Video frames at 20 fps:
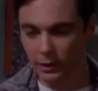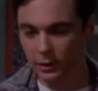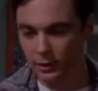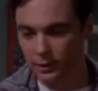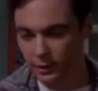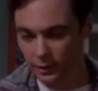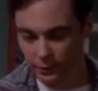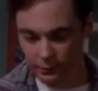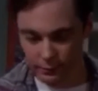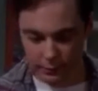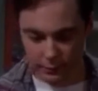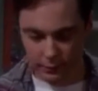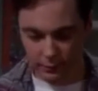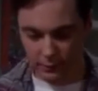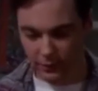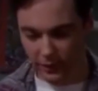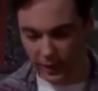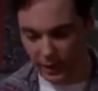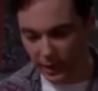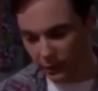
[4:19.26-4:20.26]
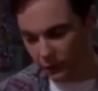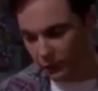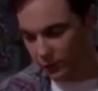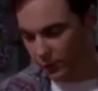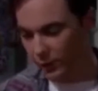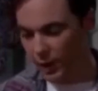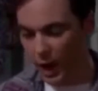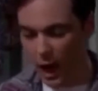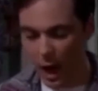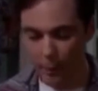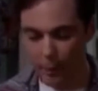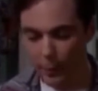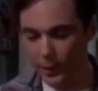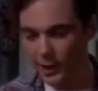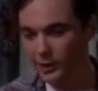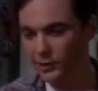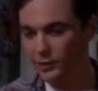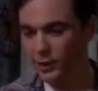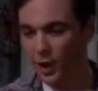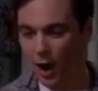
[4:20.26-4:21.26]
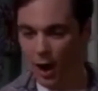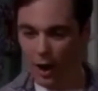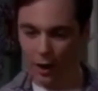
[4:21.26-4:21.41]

I don't need to teach him anymore.